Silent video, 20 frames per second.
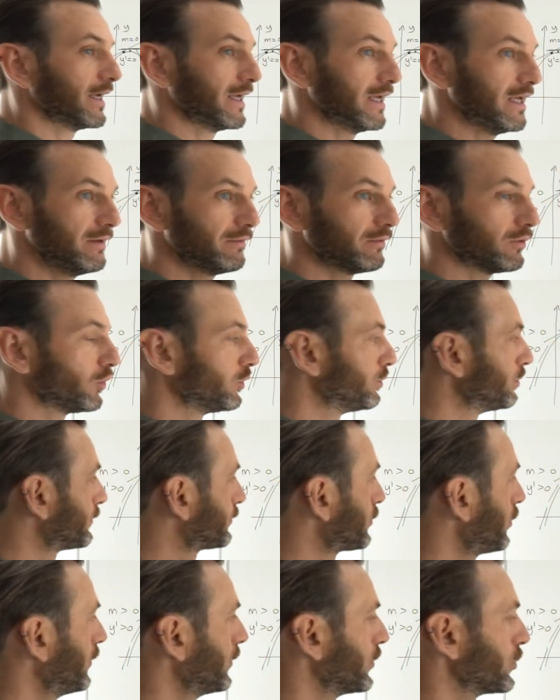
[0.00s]
Even though we've
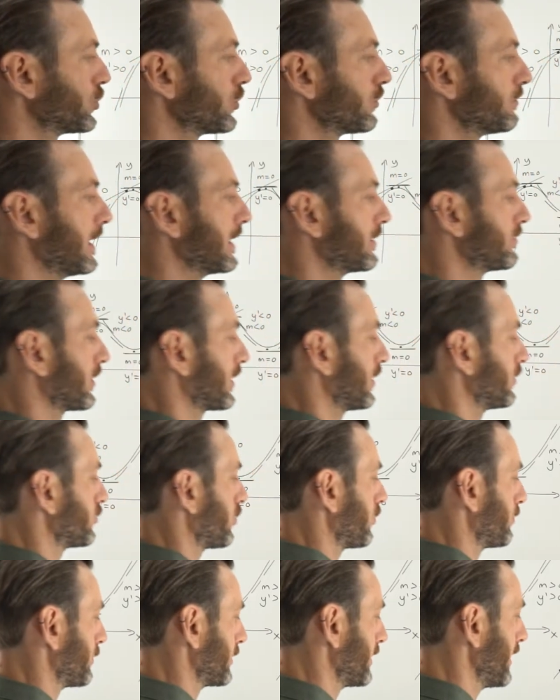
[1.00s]
got the geometric
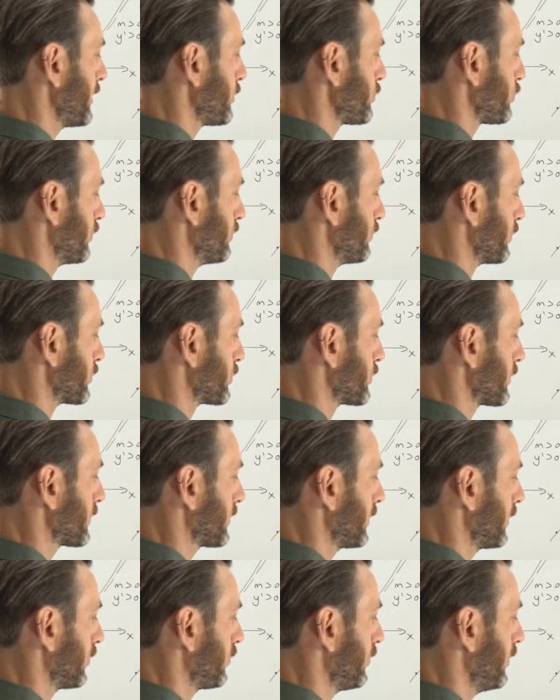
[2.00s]
interpretation, we're just
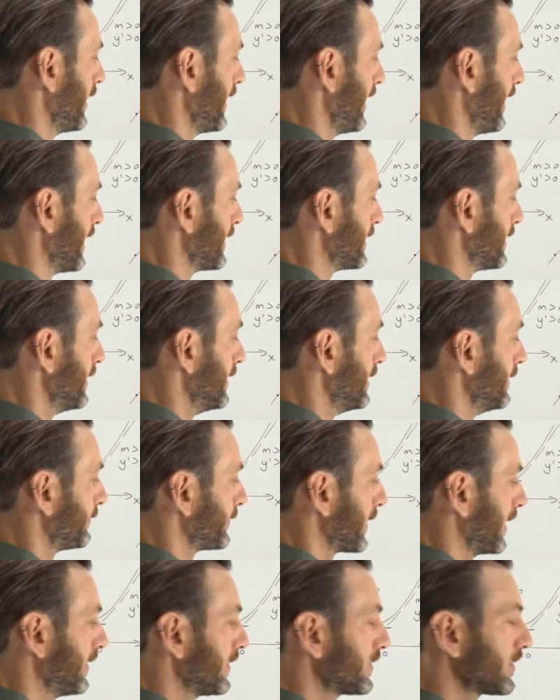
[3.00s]
going to go ahead,
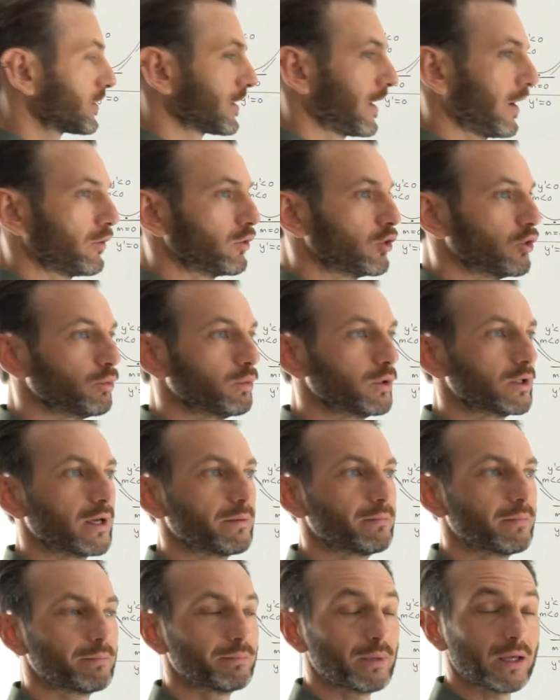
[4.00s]
and this is how you
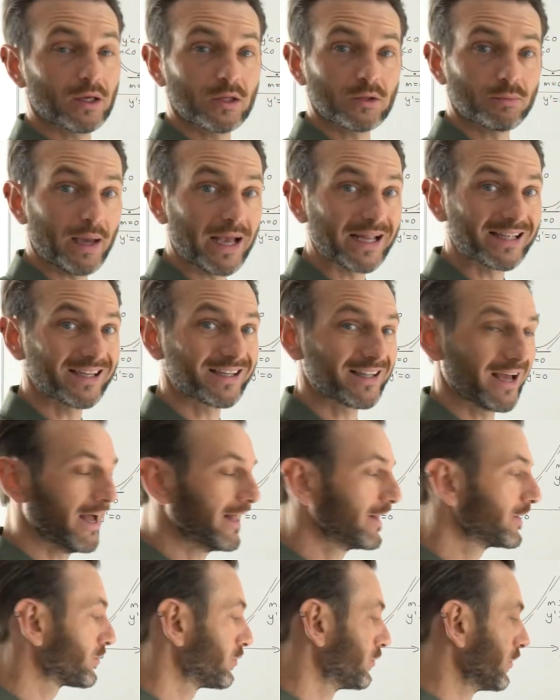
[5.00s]
would be expected to
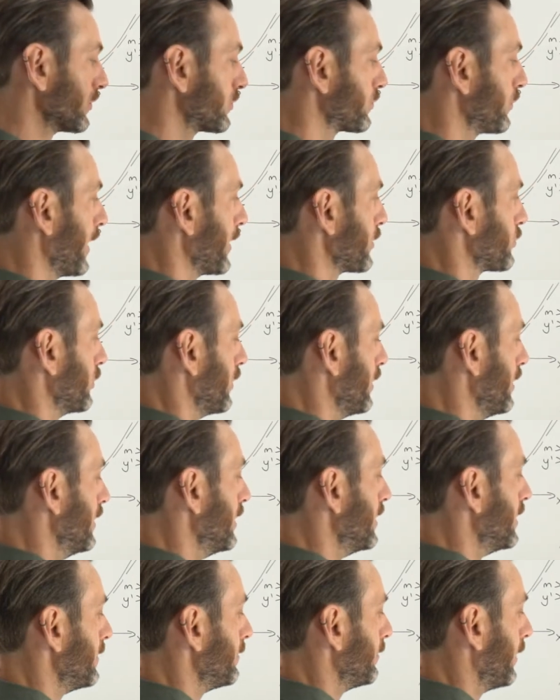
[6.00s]
answer this question,
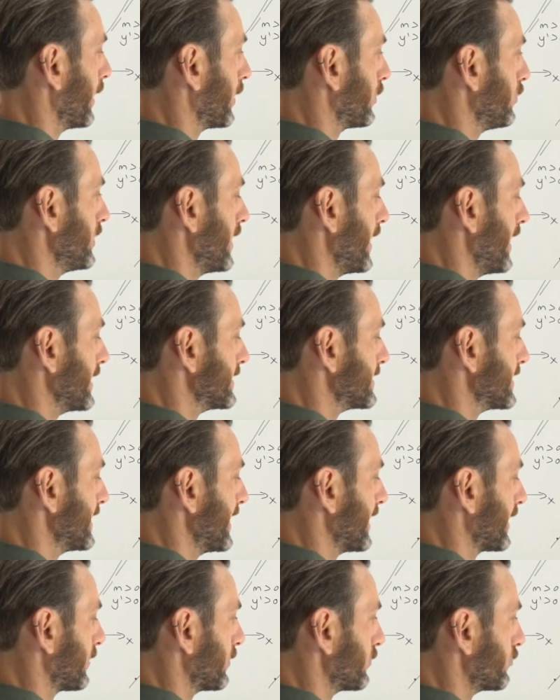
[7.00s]
by going ahead to
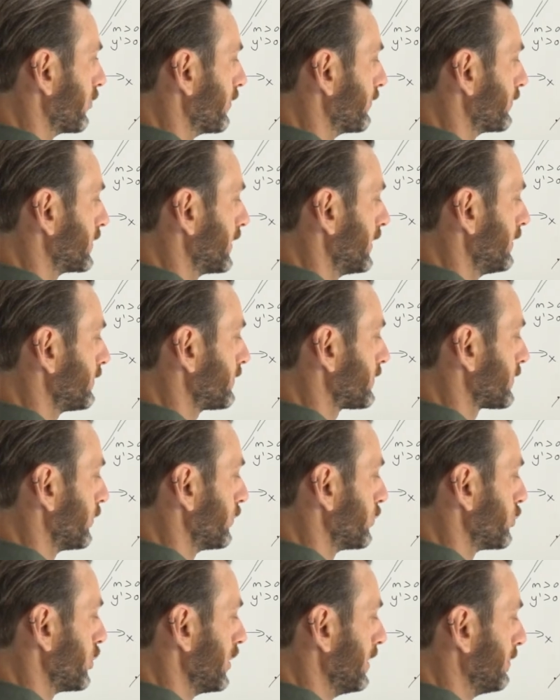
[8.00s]
take the derivative,
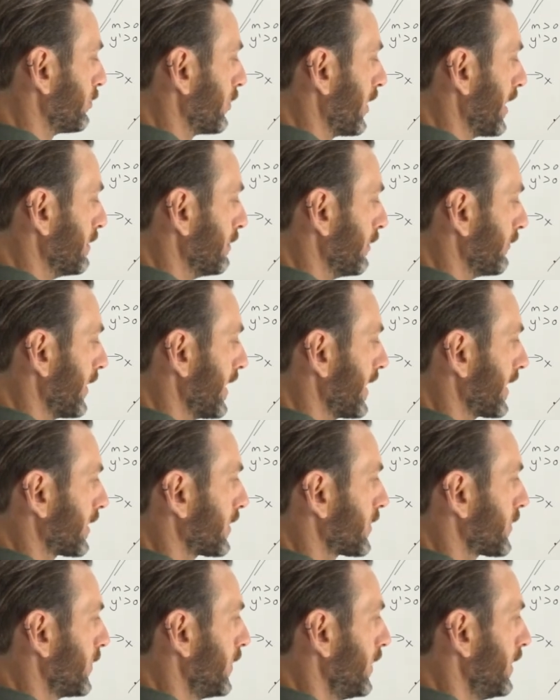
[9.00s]
so g prime of
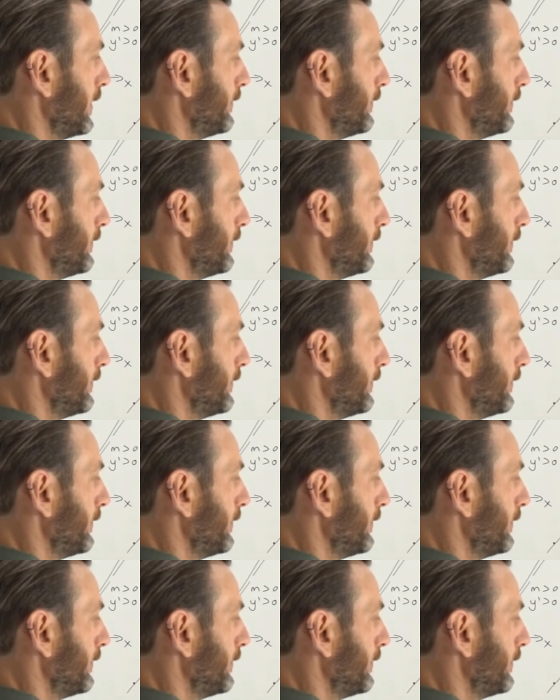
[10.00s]
x,